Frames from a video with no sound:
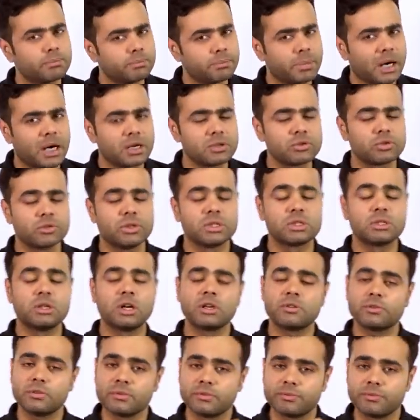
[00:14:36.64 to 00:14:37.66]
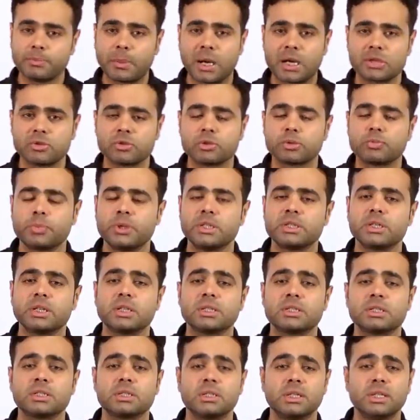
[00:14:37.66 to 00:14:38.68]
partial, it's not partial speech,
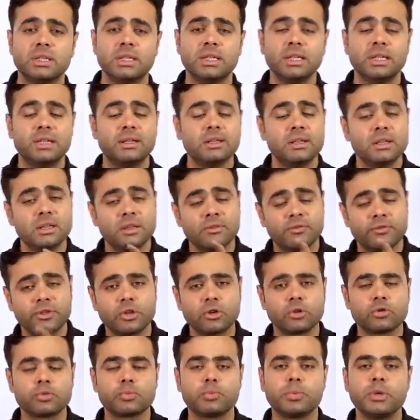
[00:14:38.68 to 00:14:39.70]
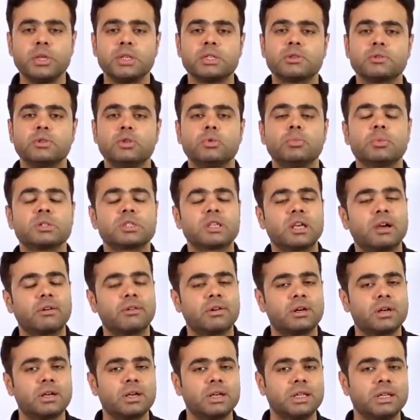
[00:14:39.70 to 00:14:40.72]
it's indeed figure of speech. You must have
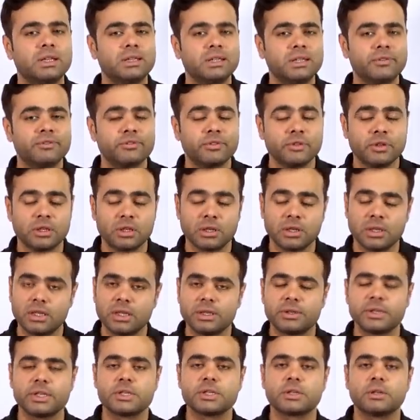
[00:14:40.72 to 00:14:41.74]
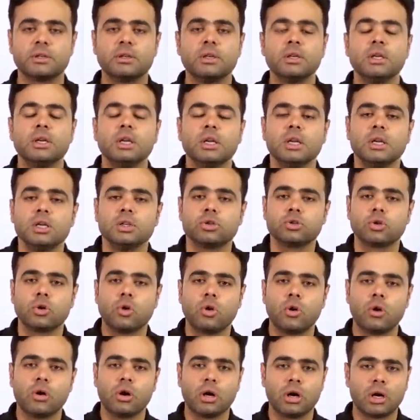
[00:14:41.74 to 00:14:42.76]
heard in the uh, literature.
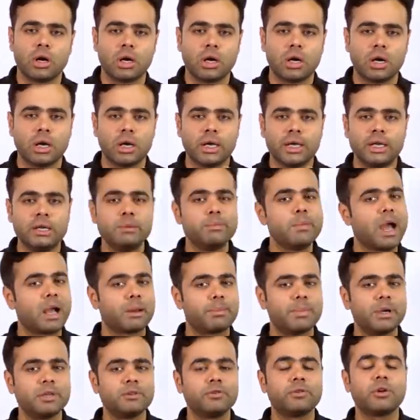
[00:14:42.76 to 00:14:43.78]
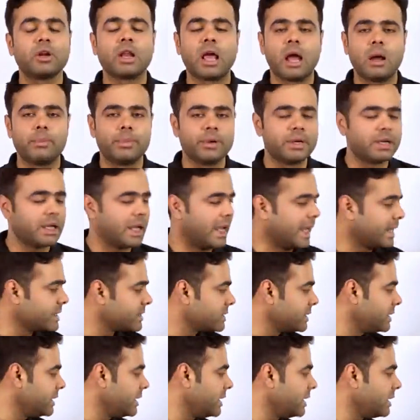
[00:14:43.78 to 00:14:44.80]
So uh, in Macbeth, what happened?
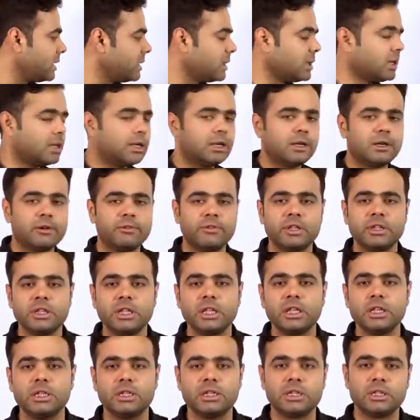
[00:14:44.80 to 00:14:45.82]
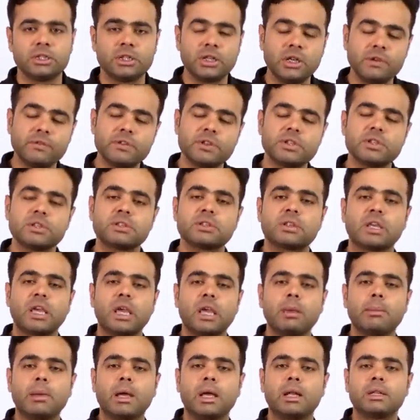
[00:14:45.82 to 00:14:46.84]
Actually, uh, when the, the three witches
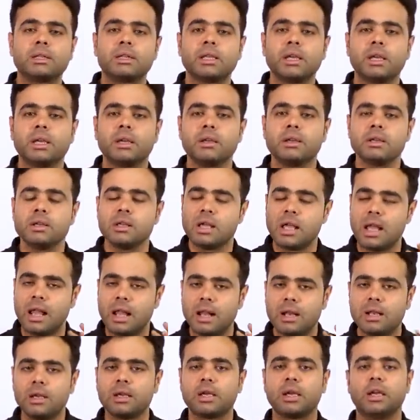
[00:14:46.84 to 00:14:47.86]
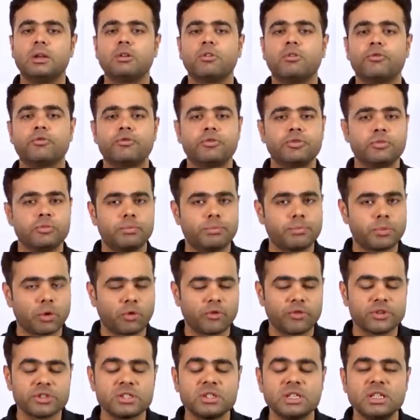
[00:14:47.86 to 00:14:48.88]
came and they held a kind of
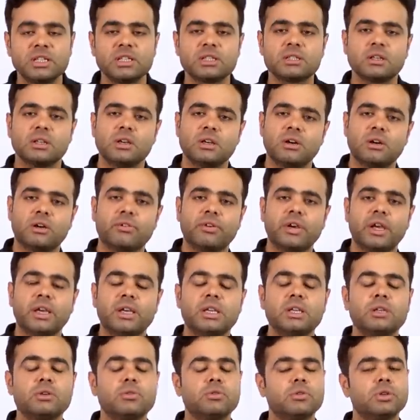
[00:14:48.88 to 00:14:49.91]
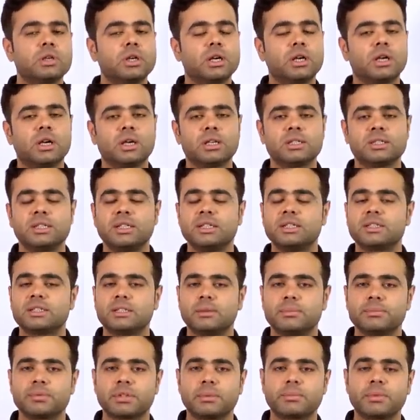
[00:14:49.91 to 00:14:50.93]
prophecies where he could uh, see
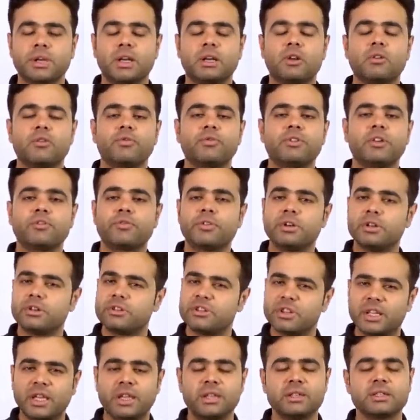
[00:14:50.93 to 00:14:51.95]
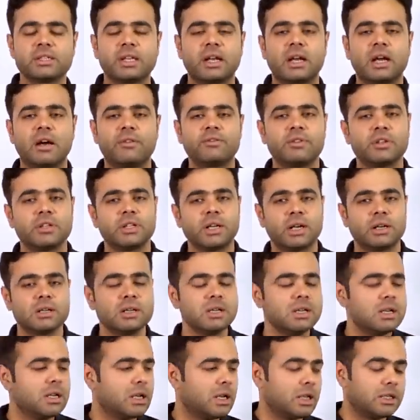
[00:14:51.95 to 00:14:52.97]
some some kind of different things, and after that
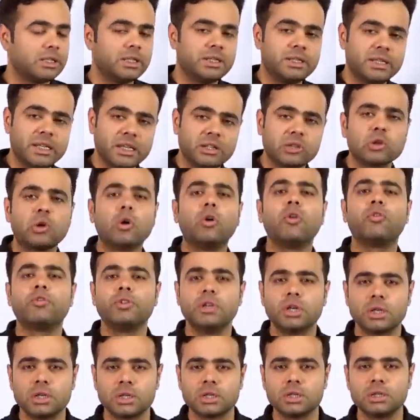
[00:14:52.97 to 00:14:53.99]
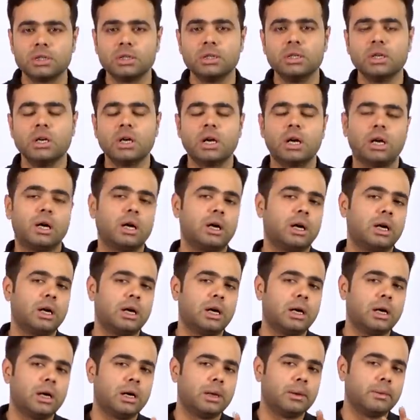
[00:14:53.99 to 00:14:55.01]
uh, the death of Duncan,
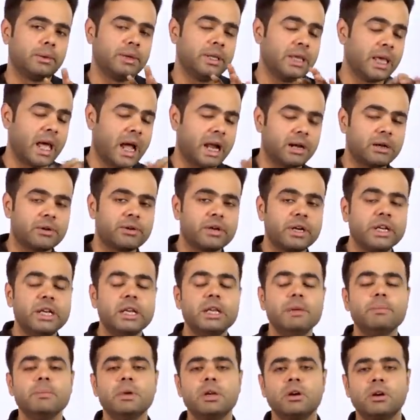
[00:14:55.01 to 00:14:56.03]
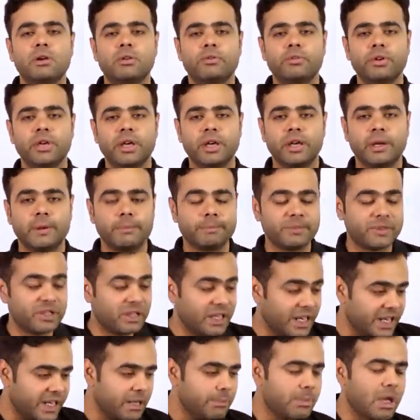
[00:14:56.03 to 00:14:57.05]
uh, he had a dream where
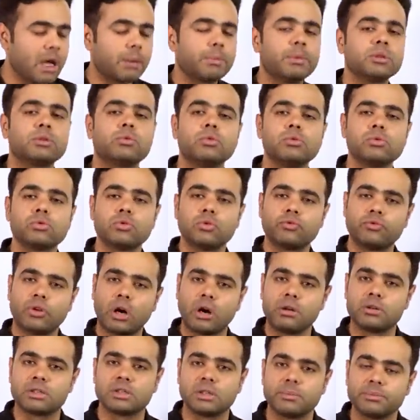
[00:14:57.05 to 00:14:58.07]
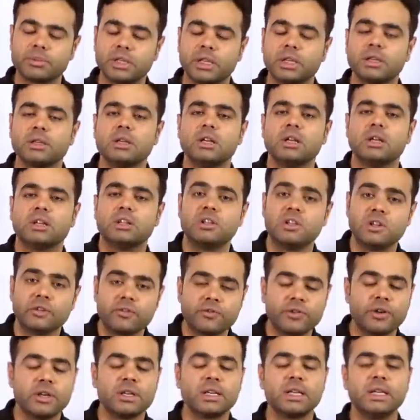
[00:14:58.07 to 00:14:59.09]
Lady Macbeth also found something
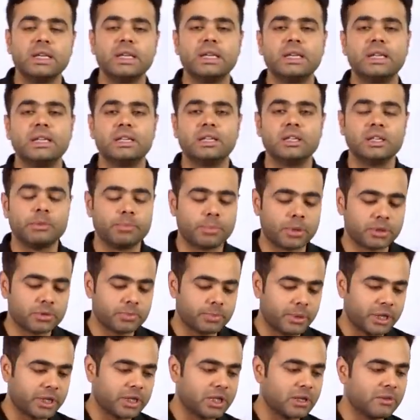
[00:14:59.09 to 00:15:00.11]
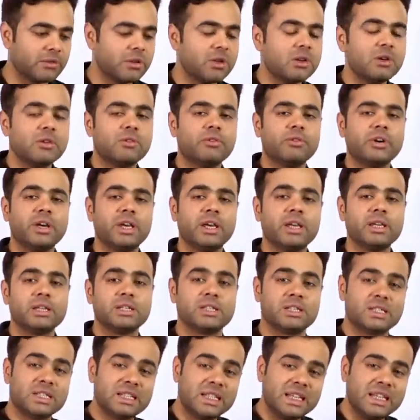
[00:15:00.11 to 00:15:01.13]
differently in, in the perspective where
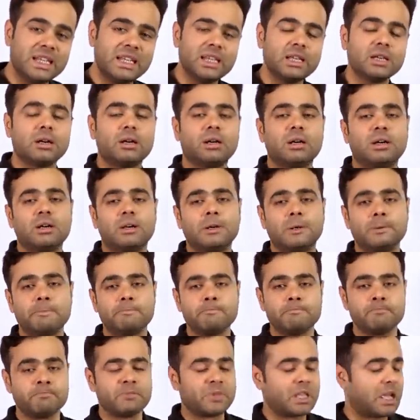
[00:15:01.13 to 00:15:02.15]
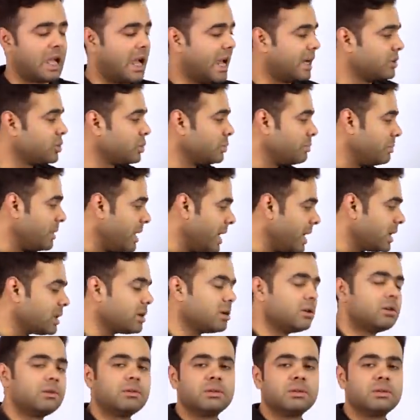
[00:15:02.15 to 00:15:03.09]
she uh, had to make